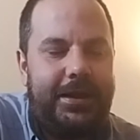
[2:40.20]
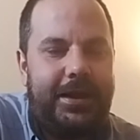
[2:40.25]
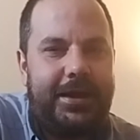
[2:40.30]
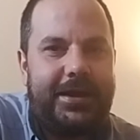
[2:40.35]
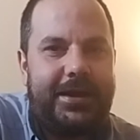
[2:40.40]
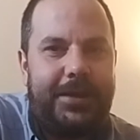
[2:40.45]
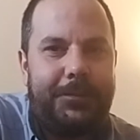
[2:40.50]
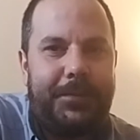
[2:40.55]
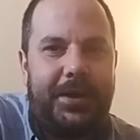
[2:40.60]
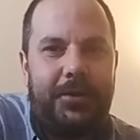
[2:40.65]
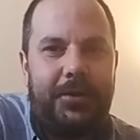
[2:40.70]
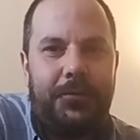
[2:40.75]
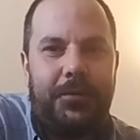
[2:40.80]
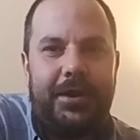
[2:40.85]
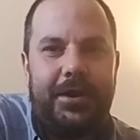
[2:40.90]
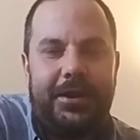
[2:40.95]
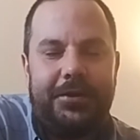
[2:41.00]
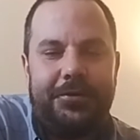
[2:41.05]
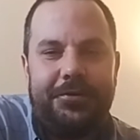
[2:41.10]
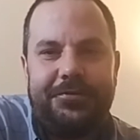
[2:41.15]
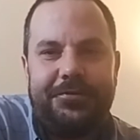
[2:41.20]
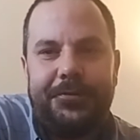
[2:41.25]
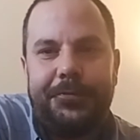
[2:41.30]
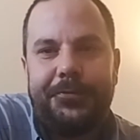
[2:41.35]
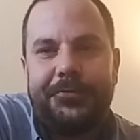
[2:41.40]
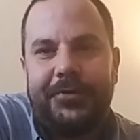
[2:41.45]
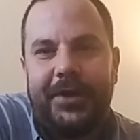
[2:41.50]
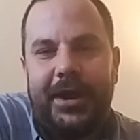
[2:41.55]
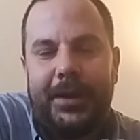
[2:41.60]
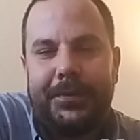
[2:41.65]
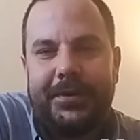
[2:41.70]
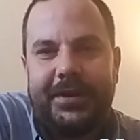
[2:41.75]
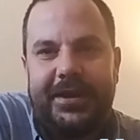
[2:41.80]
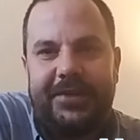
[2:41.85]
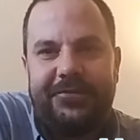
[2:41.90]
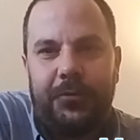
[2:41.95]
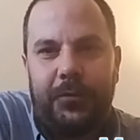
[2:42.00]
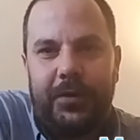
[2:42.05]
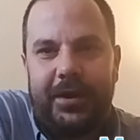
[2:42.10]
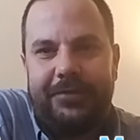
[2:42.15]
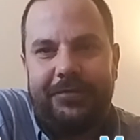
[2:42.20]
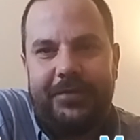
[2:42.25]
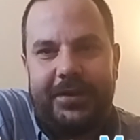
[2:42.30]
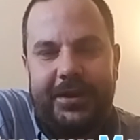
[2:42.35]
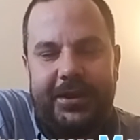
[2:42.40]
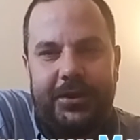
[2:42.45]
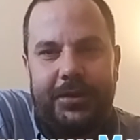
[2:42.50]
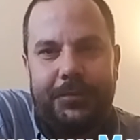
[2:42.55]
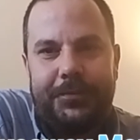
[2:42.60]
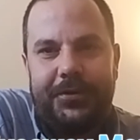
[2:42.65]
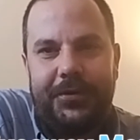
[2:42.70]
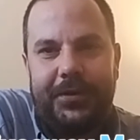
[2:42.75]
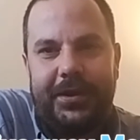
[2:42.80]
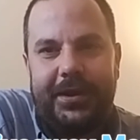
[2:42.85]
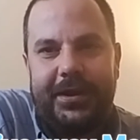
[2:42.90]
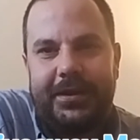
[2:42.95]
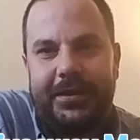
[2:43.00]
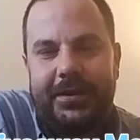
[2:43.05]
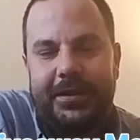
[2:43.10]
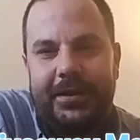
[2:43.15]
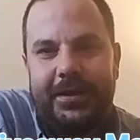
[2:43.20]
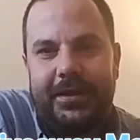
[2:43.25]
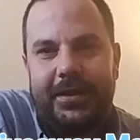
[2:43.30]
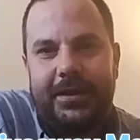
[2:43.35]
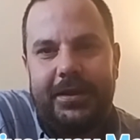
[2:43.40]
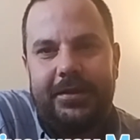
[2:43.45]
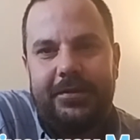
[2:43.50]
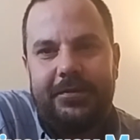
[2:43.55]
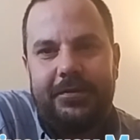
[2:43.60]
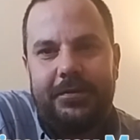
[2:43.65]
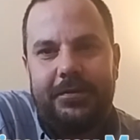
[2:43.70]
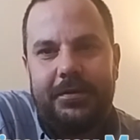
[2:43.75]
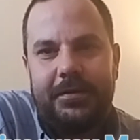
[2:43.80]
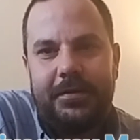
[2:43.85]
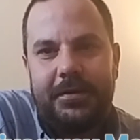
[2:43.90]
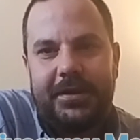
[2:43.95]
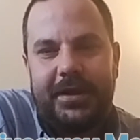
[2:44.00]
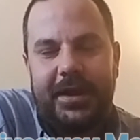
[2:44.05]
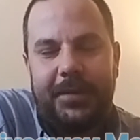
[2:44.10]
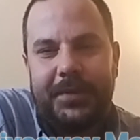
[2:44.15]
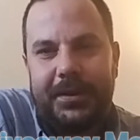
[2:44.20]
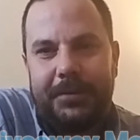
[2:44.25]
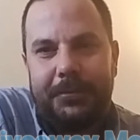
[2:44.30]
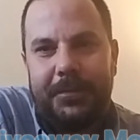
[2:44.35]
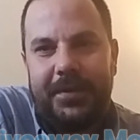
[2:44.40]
I got my 100 subscriber giveaway video I'm doing coming